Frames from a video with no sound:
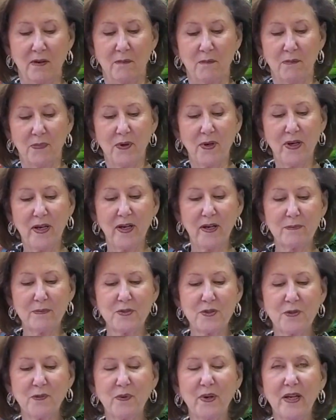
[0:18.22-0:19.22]
Perhaps
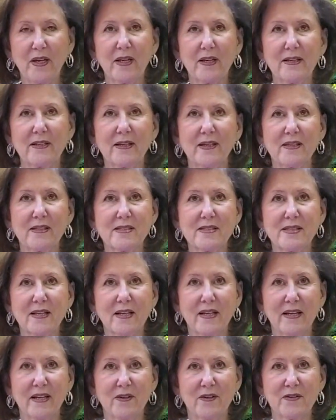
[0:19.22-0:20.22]
you recognize the
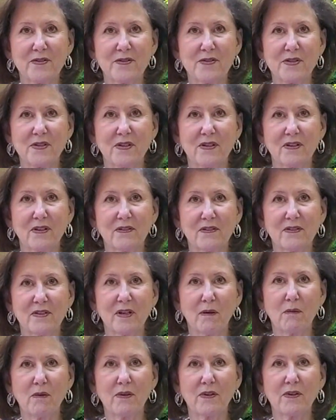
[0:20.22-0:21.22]
letters
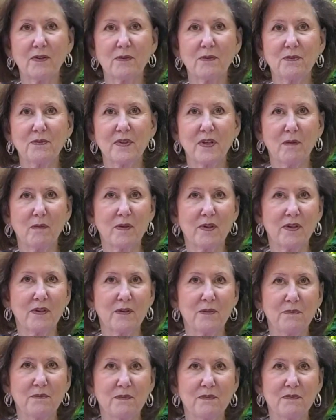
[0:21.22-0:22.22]

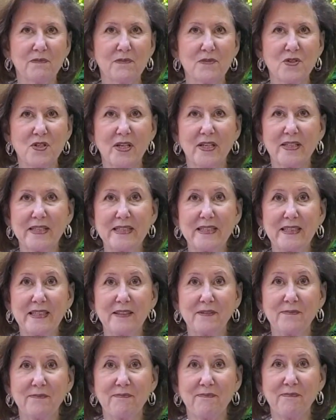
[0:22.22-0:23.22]

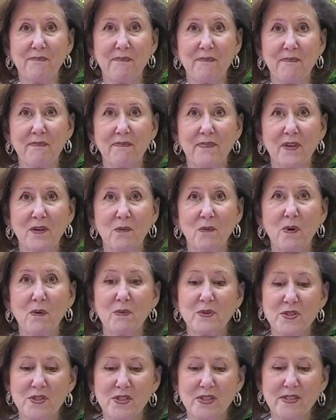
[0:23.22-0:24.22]
WWJD. What
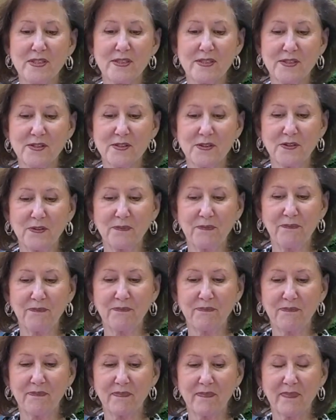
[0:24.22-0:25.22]
would Jesus do?
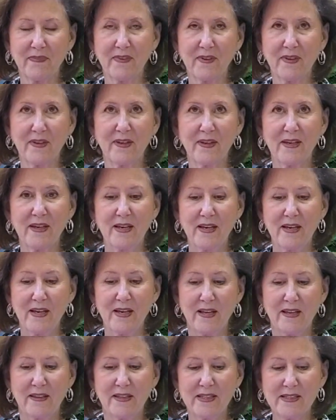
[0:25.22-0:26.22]

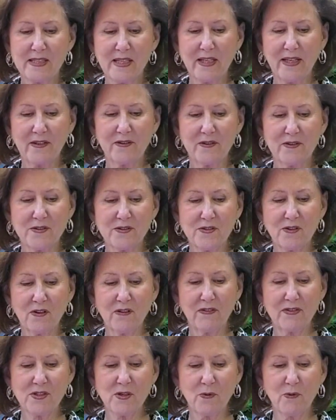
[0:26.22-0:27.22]
These letters serve
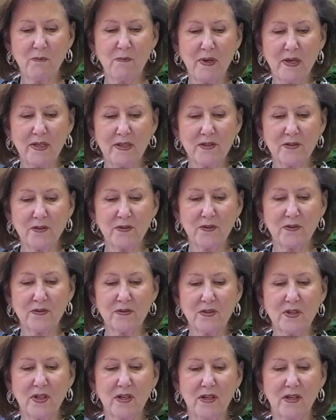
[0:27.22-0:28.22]
as a reminder
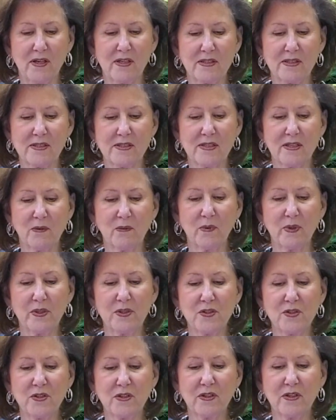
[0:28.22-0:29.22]
to us that we
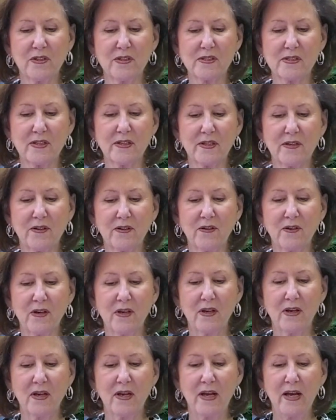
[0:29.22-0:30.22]
should consider
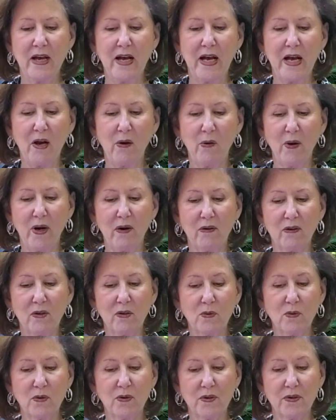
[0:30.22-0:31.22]
how our
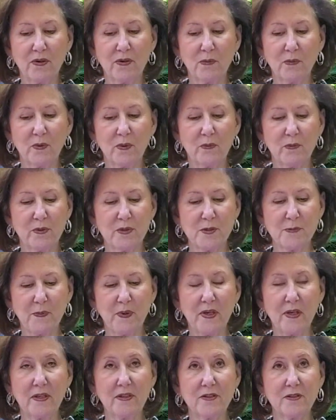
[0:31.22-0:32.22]
Lord would
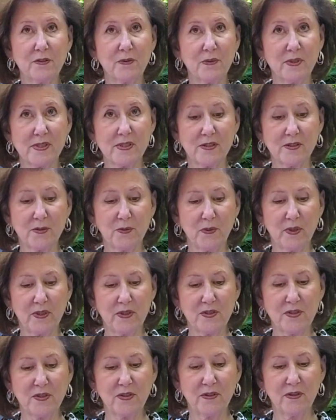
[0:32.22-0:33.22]
respond to a
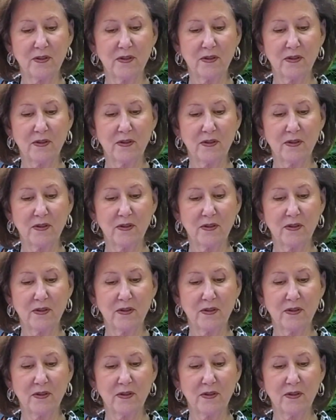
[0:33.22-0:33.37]
situation,